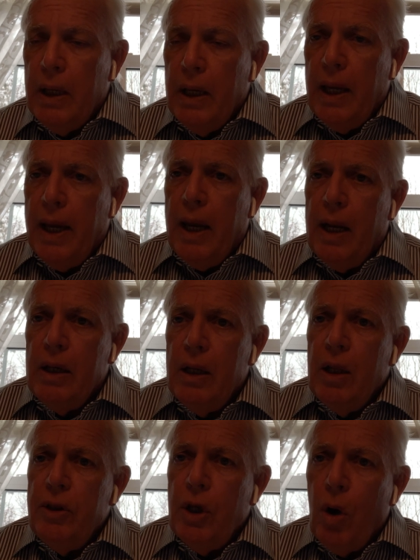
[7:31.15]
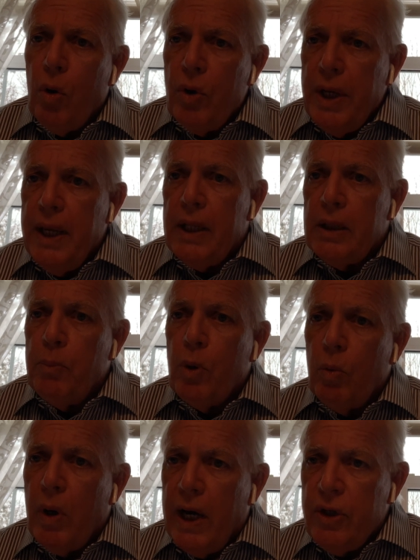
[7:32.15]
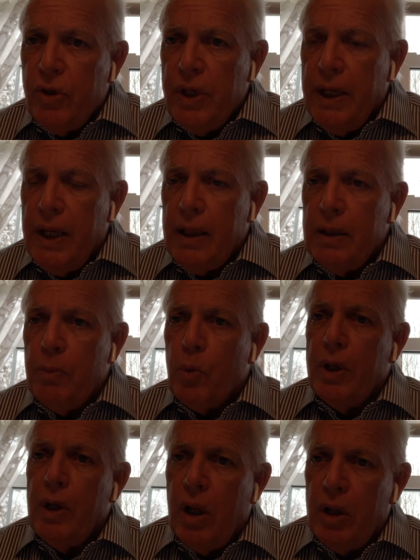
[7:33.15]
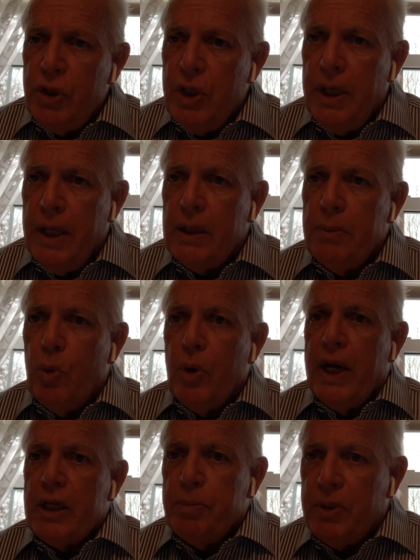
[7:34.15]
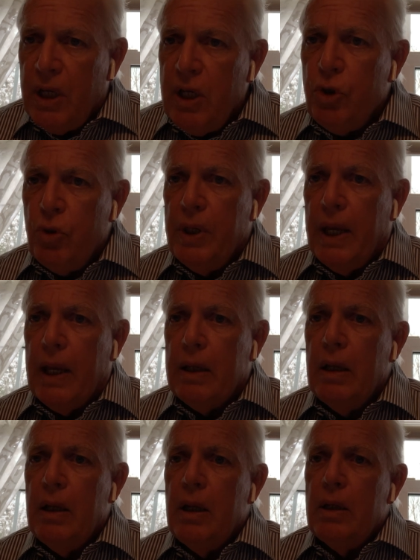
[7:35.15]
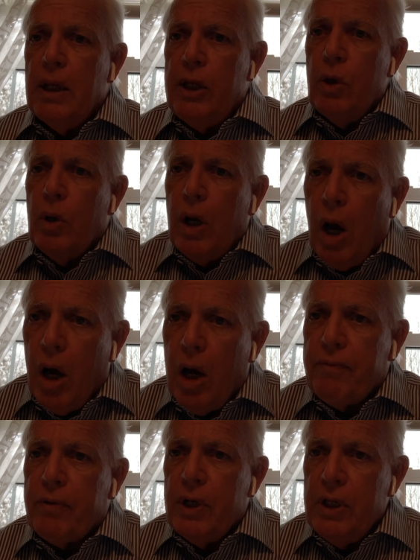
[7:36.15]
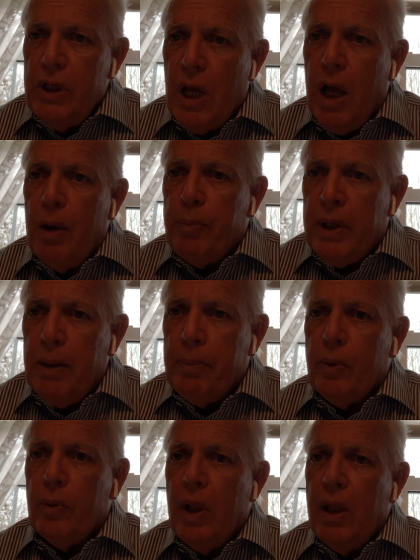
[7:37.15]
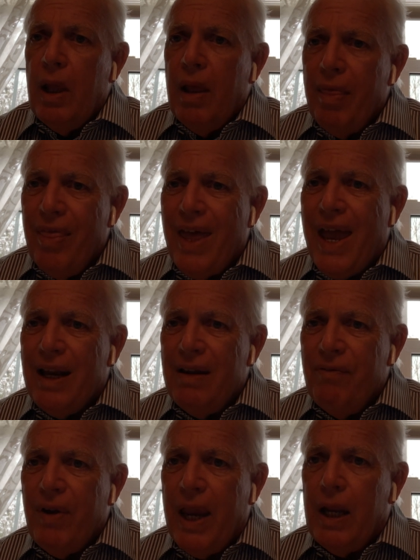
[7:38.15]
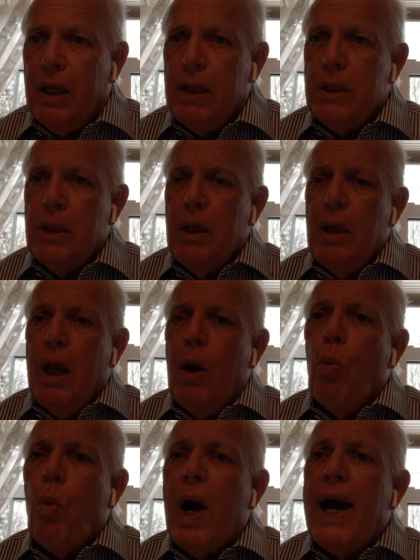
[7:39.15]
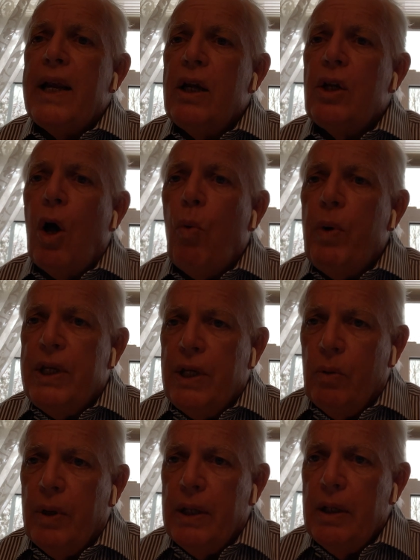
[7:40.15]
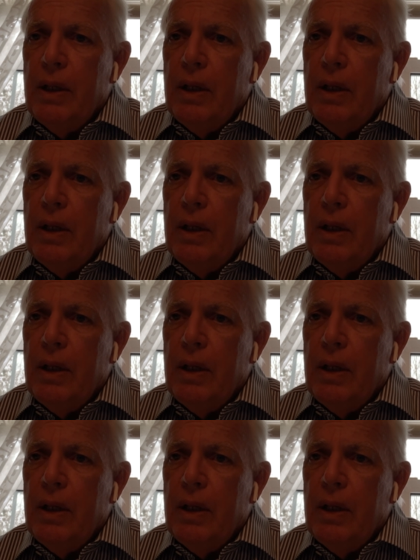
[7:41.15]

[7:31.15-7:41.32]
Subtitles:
And the older you get, the more wiser you get, the more knowledge you get, the more expertise you get, that you can offer young people that advantage. And why don't we do it?